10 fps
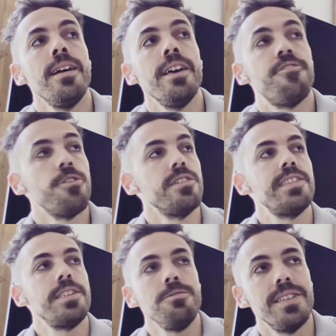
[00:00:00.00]
Uh, if you're a
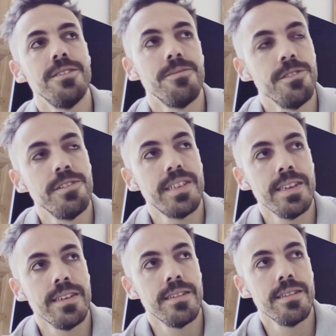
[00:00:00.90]
student at
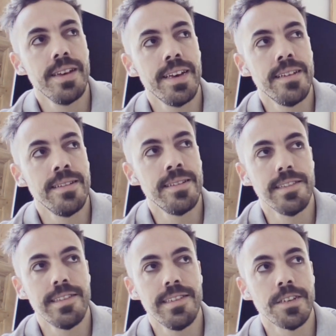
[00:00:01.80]
university and uh,
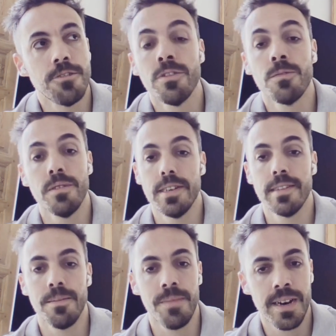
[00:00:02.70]
you see that Google
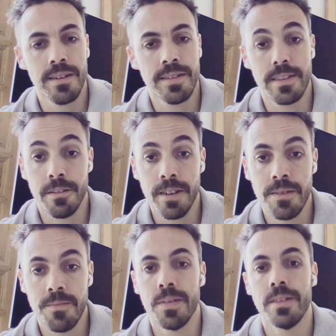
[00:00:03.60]
releases a model that's
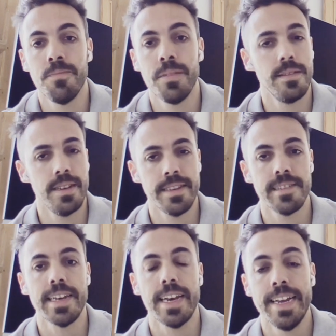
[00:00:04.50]
great, but but it
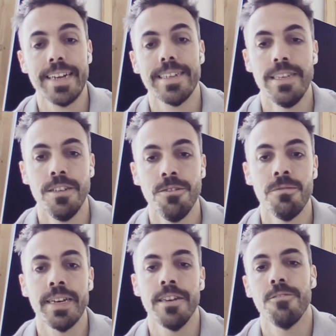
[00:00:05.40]
doesn't connect to
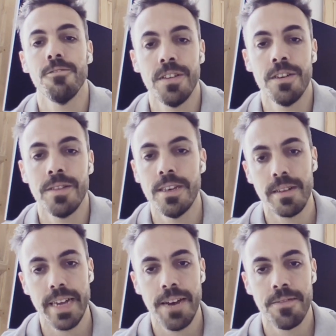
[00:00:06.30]
you, like you don't feel that
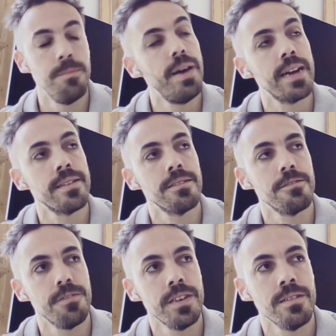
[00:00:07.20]
you can have an impact on
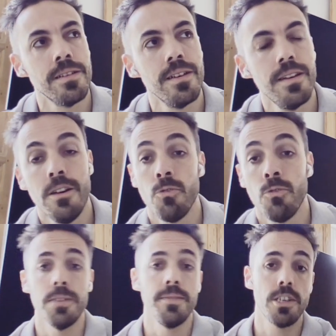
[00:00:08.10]
the field,
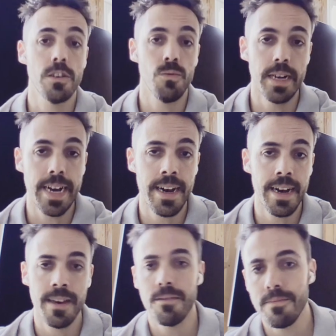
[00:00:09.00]
Whereas if it's just one
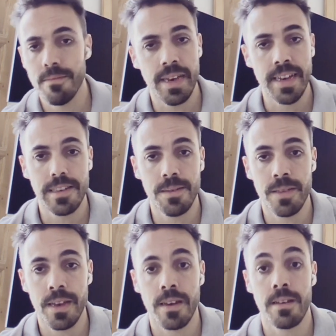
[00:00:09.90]
guy making
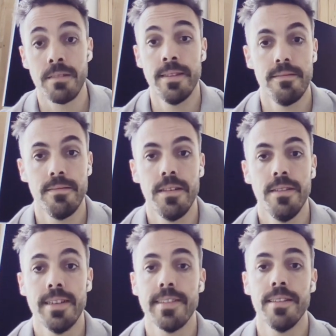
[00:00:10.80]
something, then
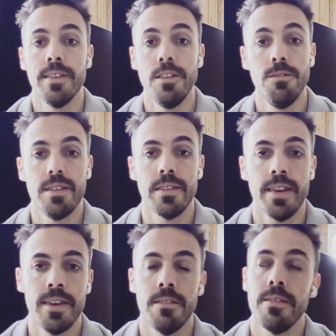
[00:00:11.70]
then suddenly you do think
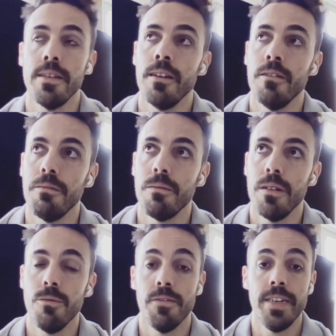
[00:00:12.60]
that you think, oh,
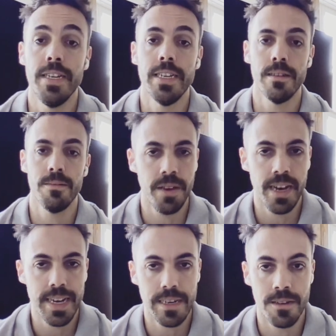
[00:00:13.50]
well, if he did it, maybe
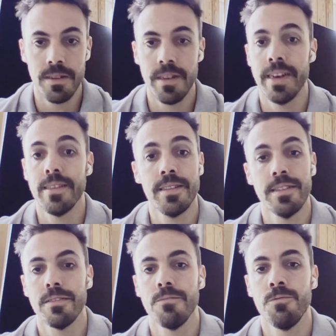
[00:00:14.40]
I can do it. And I think
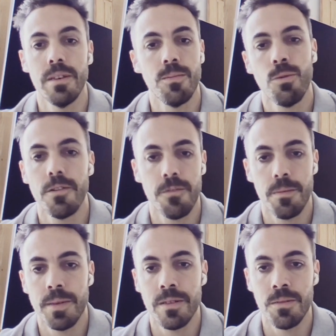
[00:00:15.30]
that's really important for
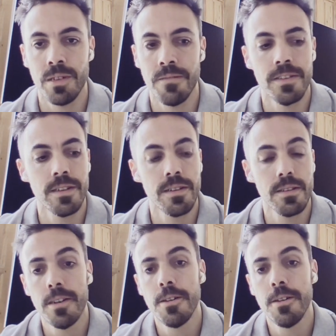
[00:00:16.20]
people to believe in.